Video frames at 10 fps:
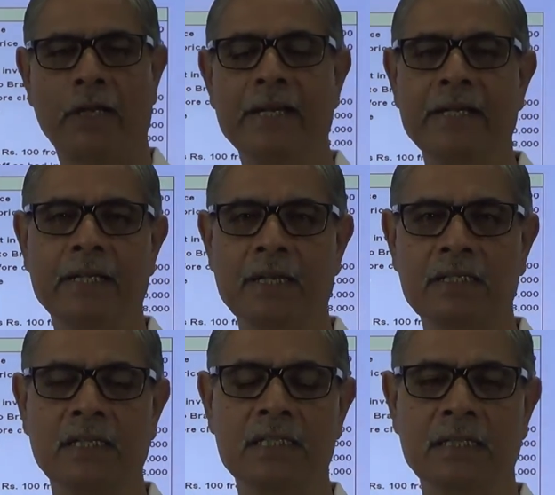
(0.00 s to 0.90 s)
and debtor
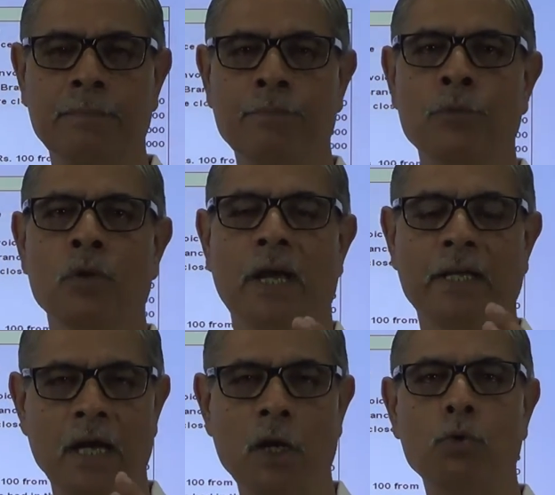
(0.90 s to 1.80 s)
system
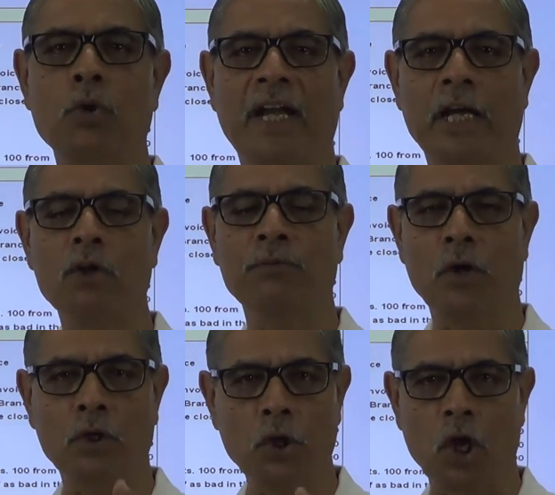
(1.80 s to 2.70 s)
and how to account
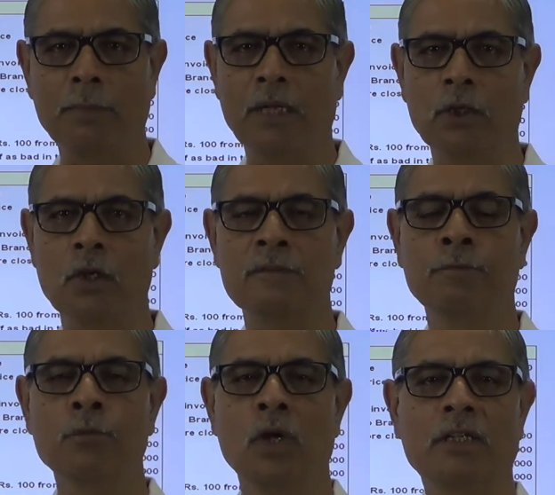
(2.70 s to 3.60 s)
for normal loss
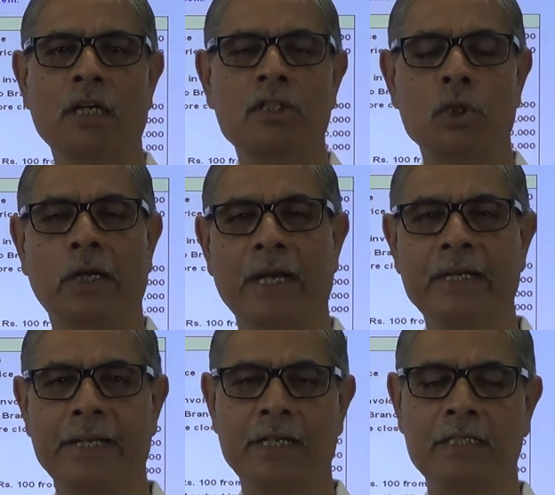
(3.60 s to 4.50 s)
under stock and
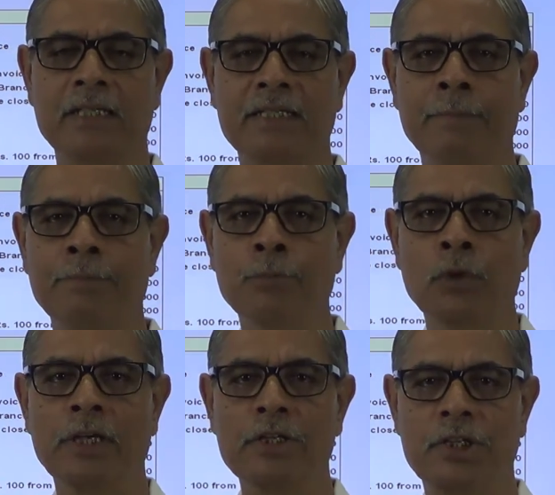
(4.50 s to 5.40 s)
debtor system,
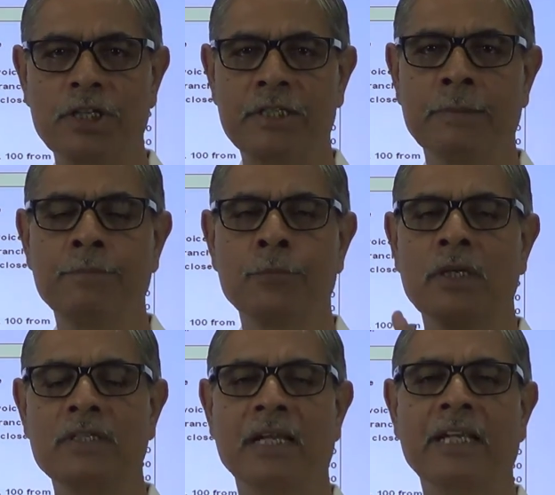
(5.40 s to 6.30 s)
system
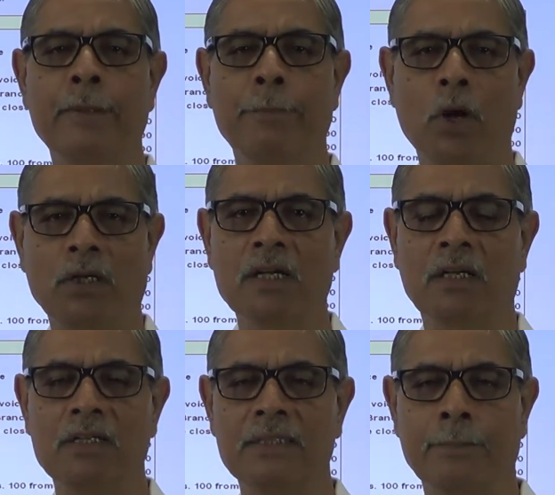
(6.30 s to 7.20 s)
is an important
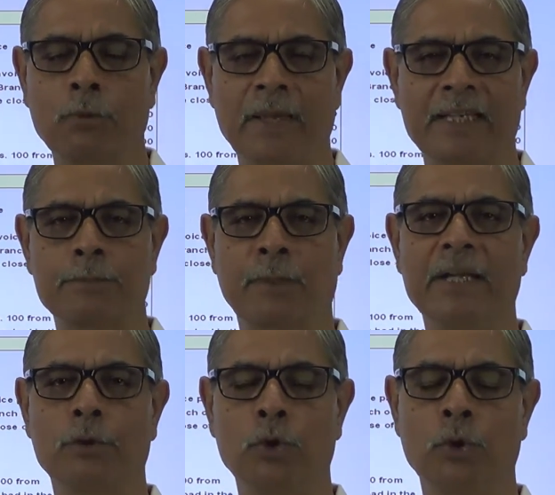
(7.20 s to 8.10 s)
concept to be
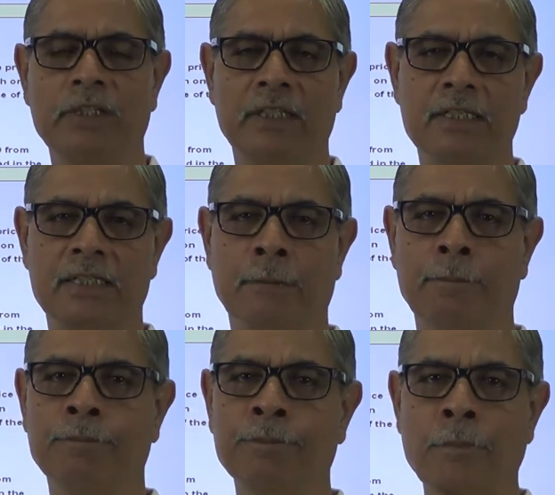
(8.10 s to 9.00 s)
explained to you in this
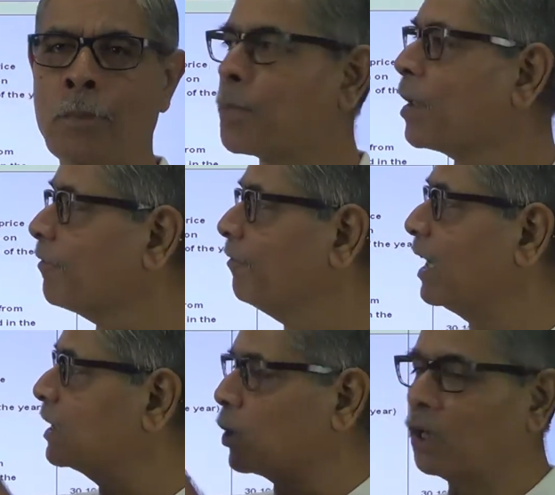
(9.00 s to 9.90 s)
sum.
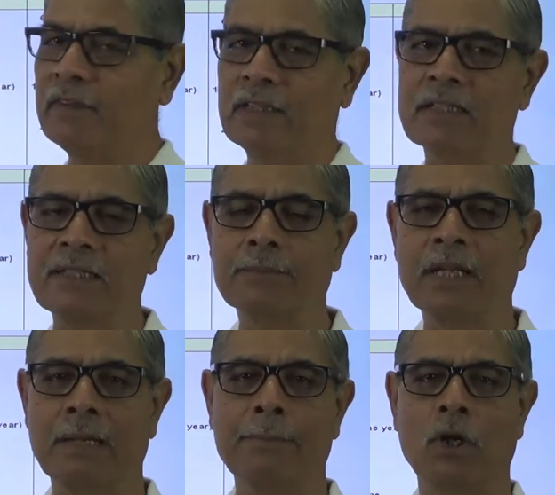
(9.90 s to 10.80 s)
While solving the sum, the
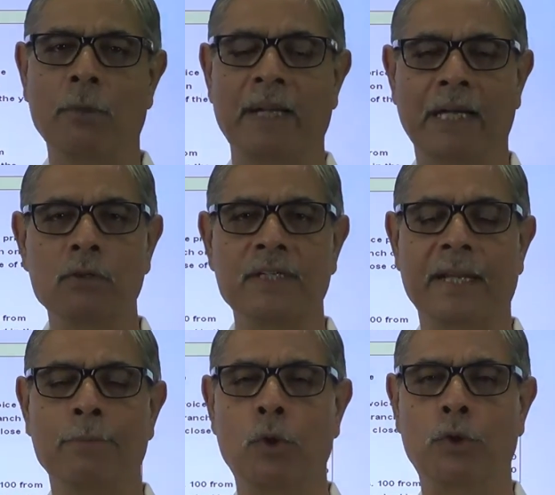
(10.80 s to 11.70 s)
number of accounts that
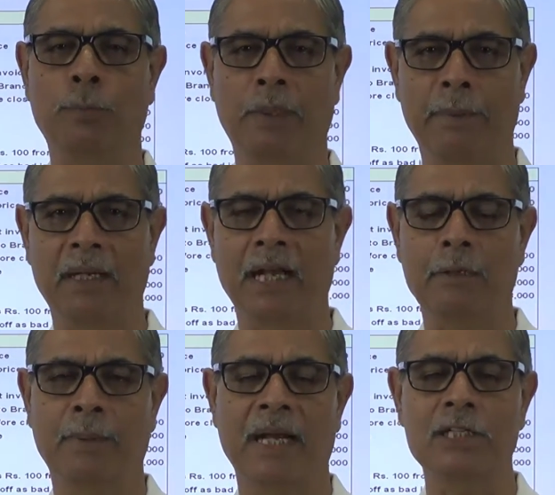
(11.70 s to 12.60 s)
I'm going to prepare are
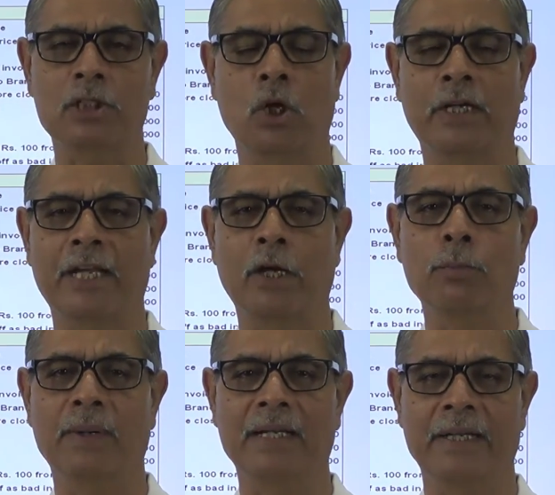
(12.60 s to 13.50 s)
branch stock
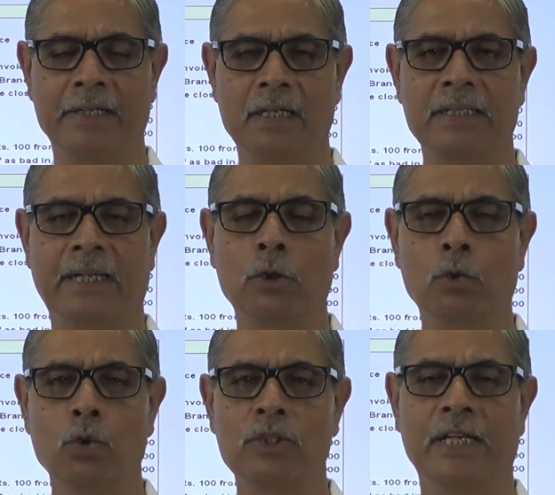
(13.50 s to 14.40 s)
account, branch debtors account,
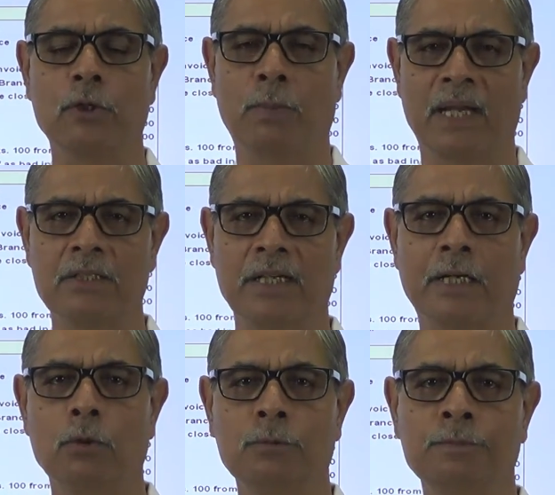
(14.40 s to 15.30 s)
goods sent to branch
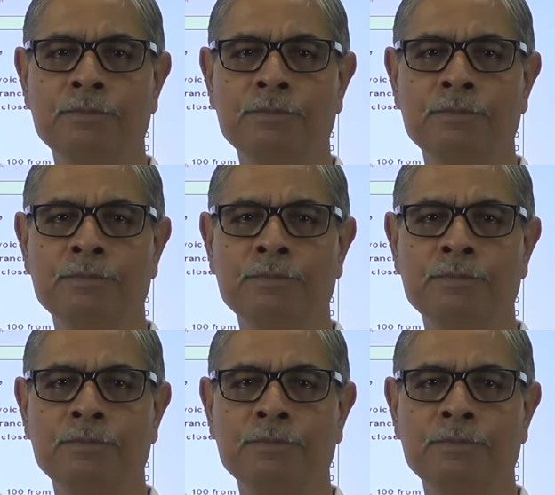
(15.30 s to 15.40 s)
account,